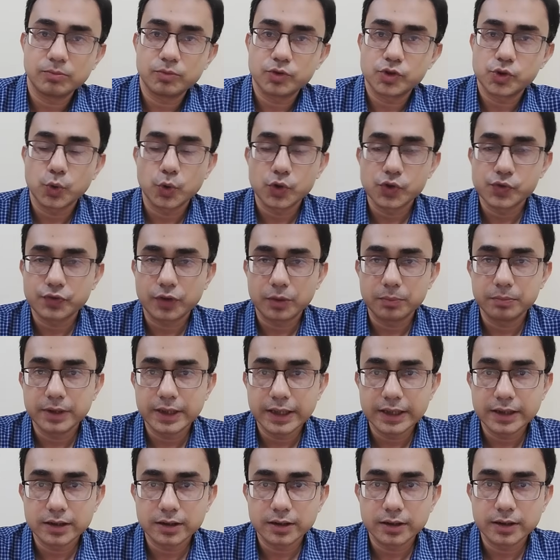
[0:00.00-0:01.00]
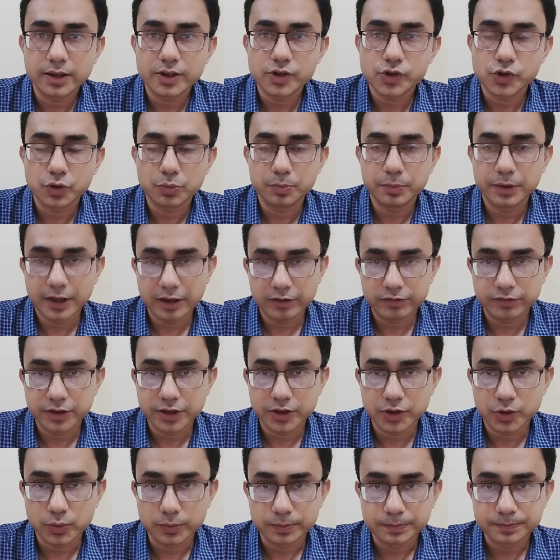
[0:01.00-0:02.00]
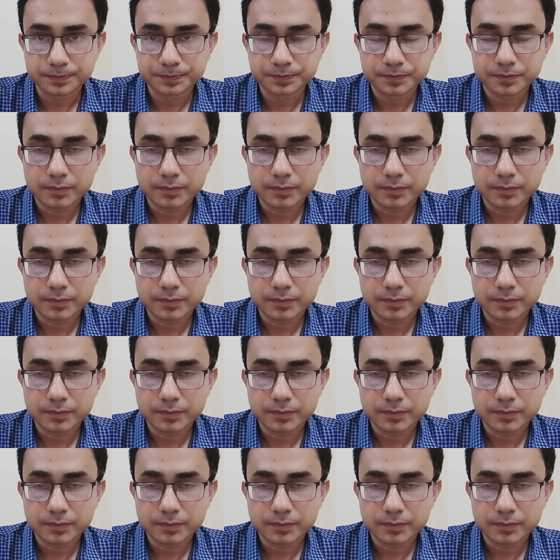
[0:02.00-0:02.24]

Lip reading: source from the internet should be referred to.